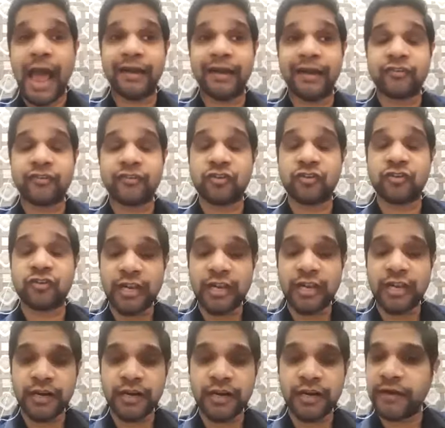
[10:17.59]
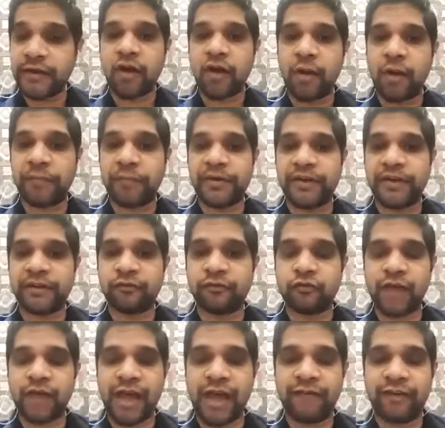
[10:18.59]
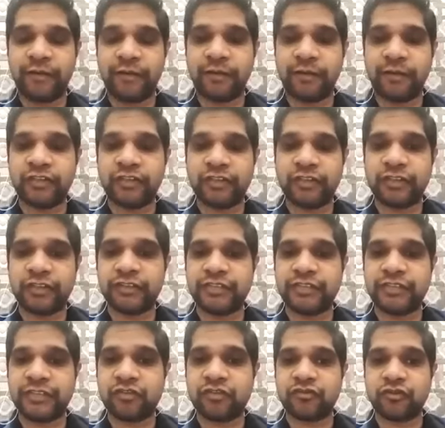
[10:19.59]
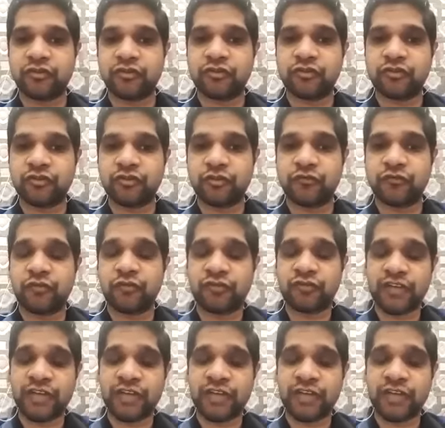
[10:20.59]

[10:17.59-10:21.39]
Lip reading: And it's really, really competitive to have admission in such institution